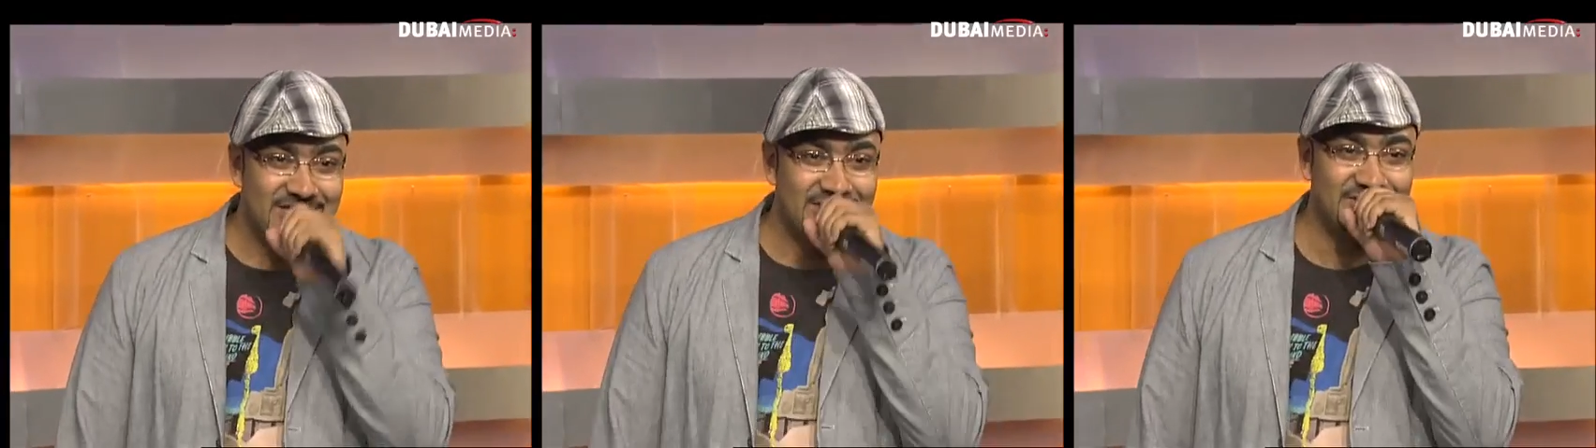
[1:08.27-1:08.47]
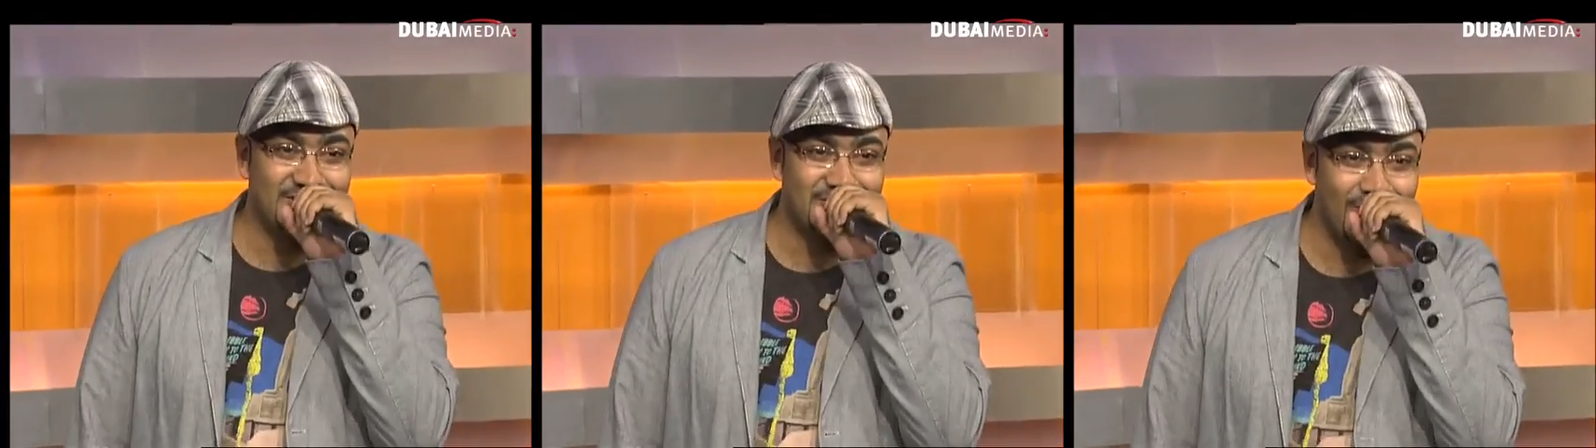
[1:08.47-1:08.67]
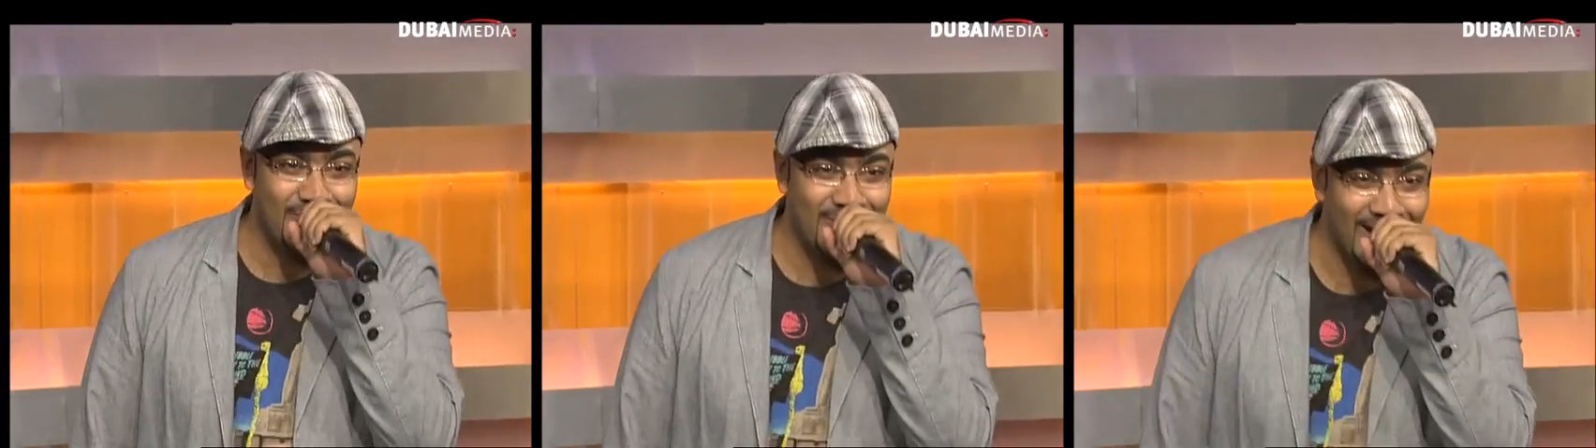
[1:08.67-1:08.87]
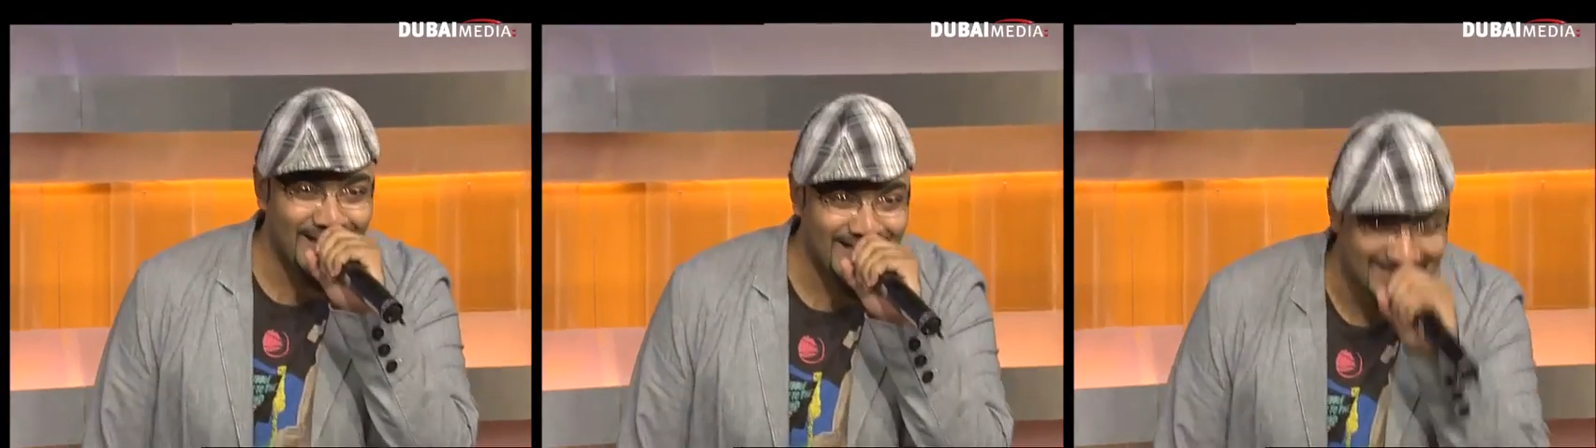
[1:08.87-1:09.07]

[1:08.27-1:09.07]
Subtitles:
You're local.